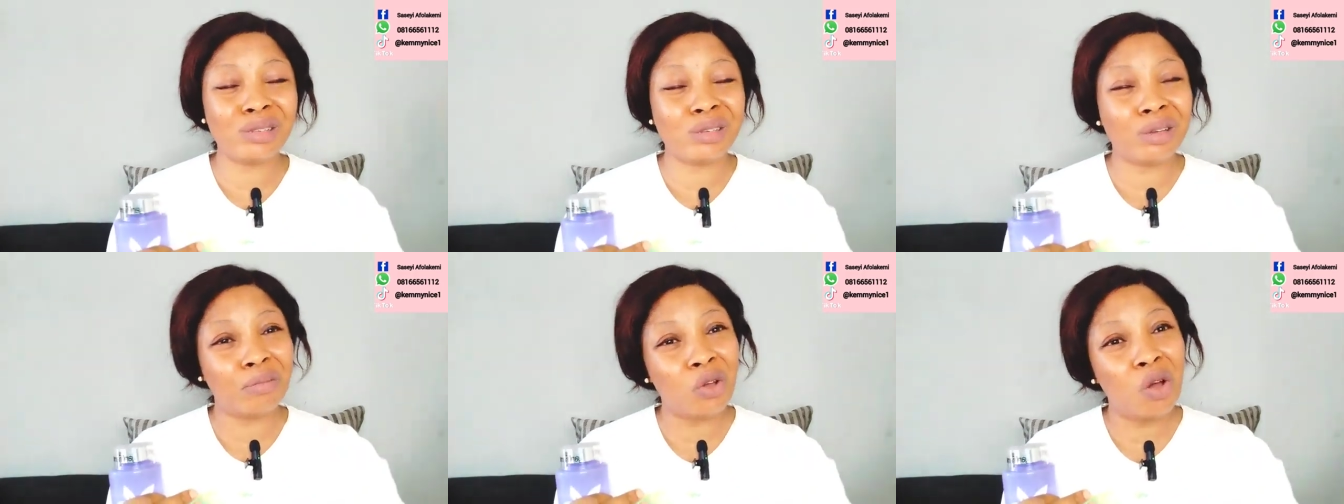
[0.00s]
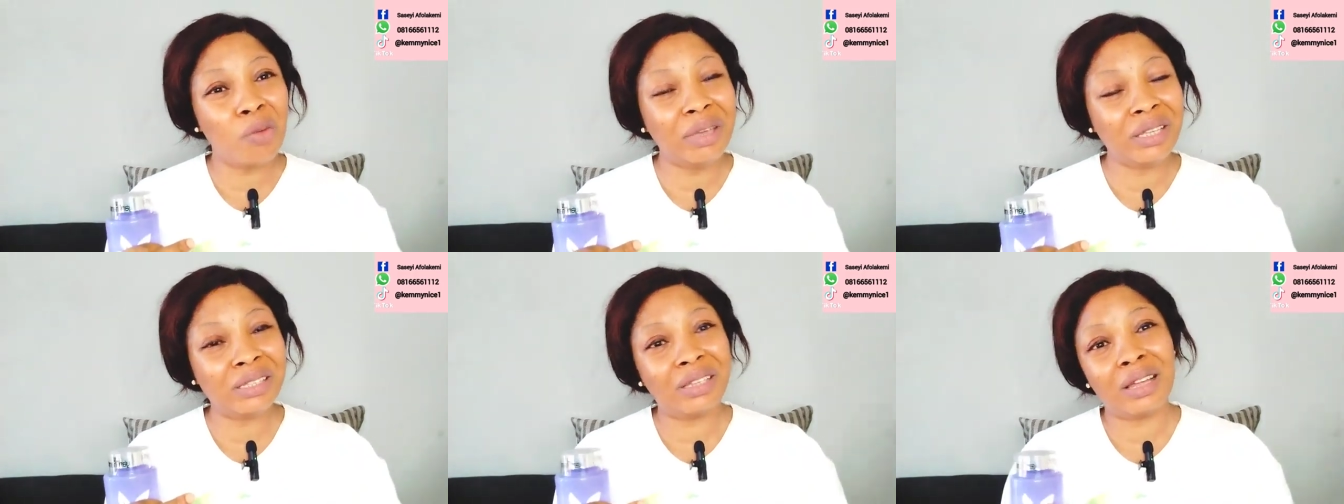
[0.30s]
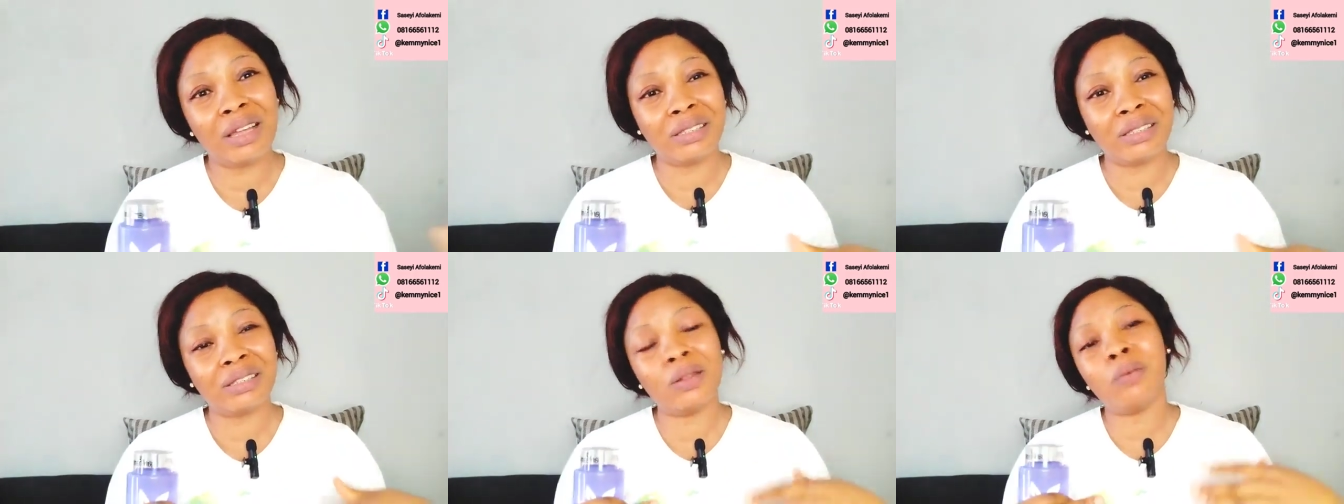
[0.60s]
some comments
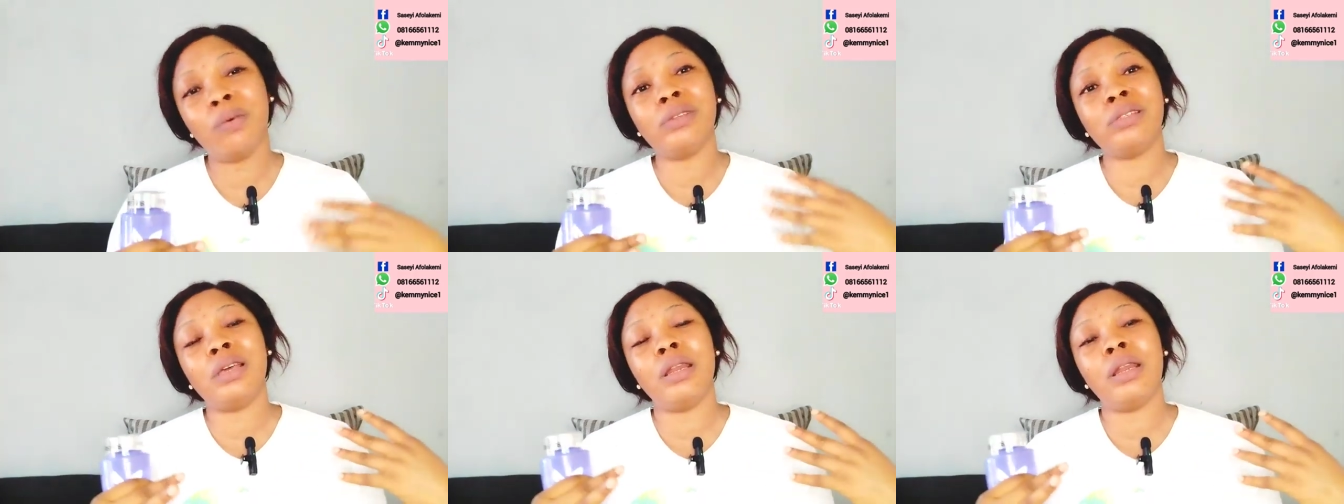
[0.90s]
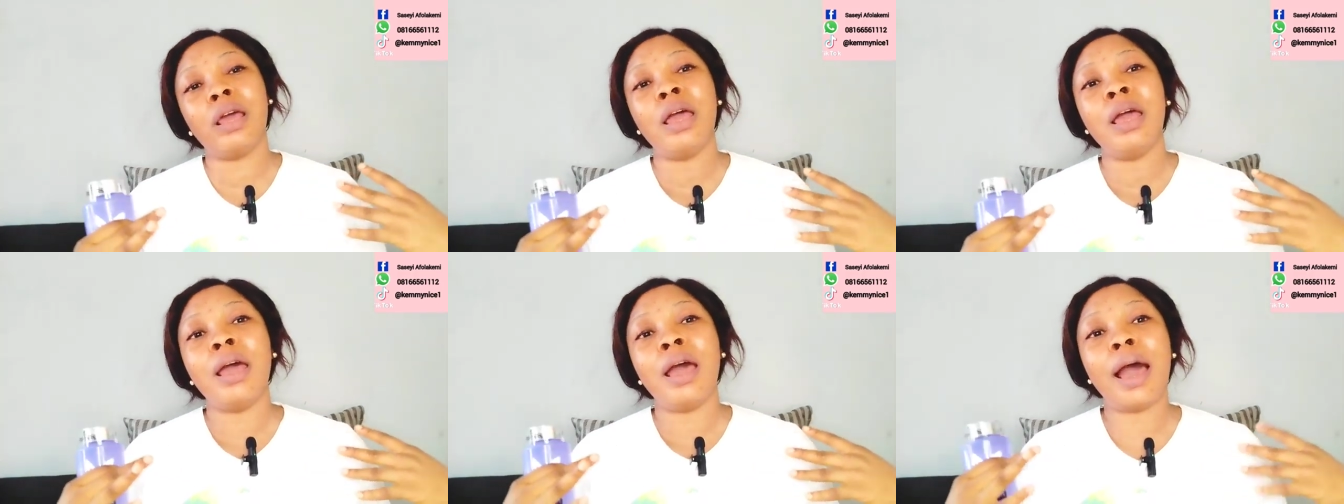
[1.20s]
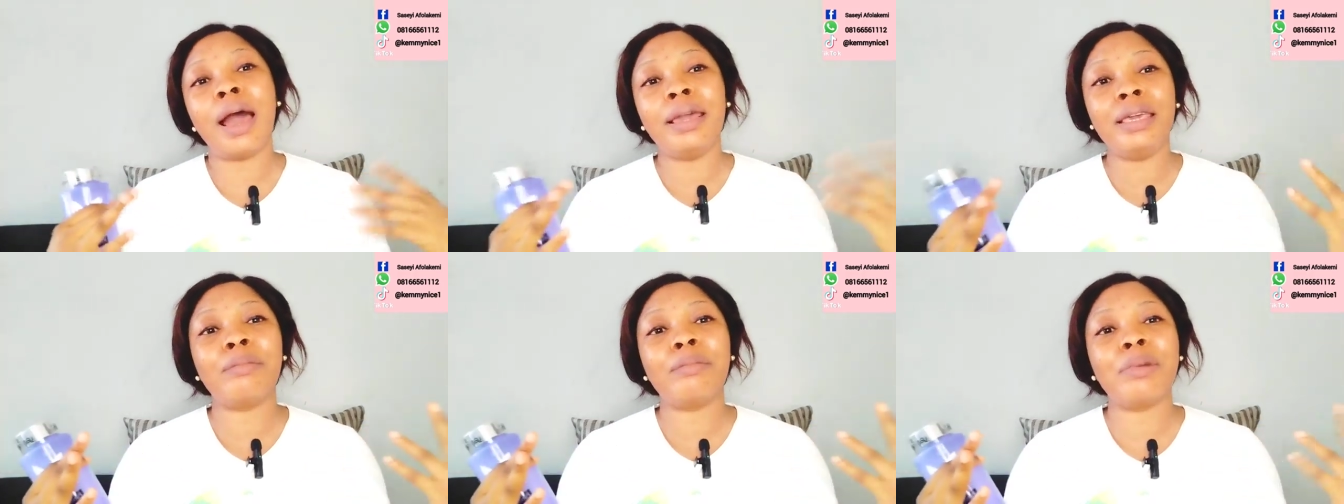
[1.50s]
that someone said
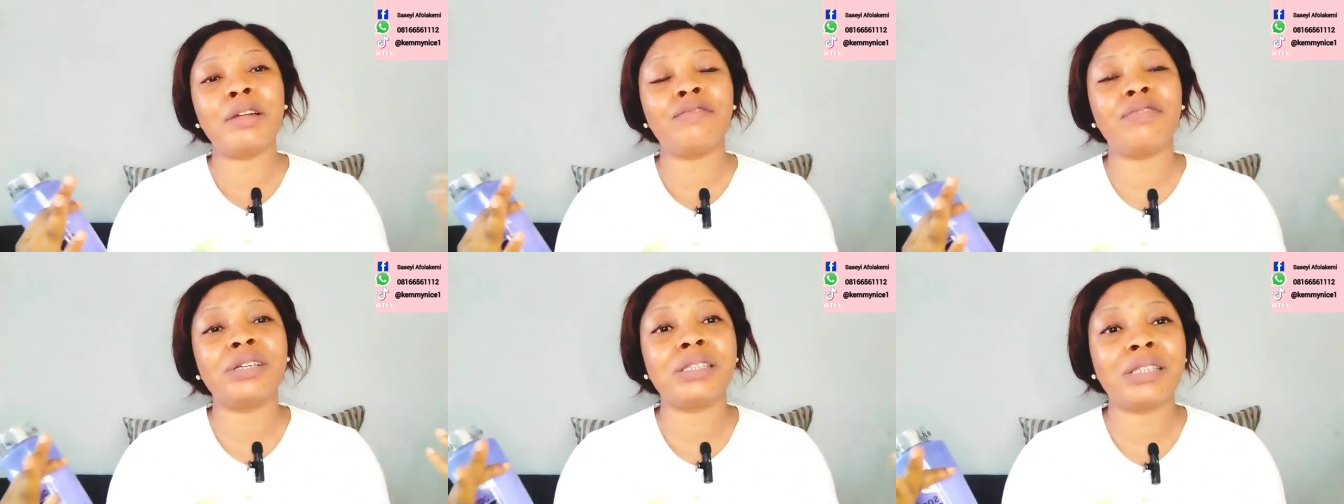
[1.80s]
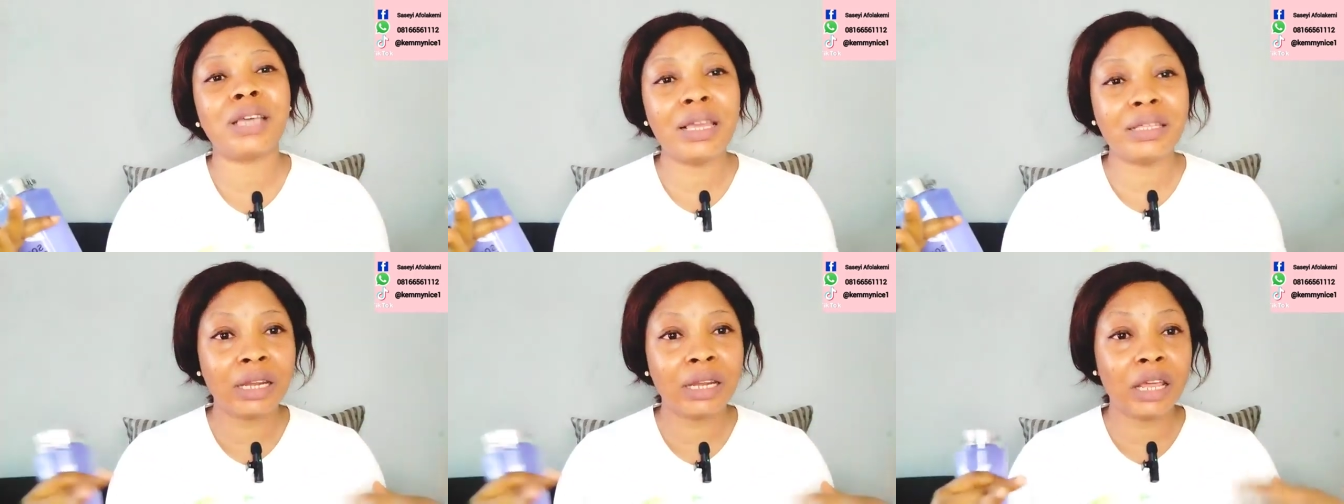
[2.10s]
I am advertising,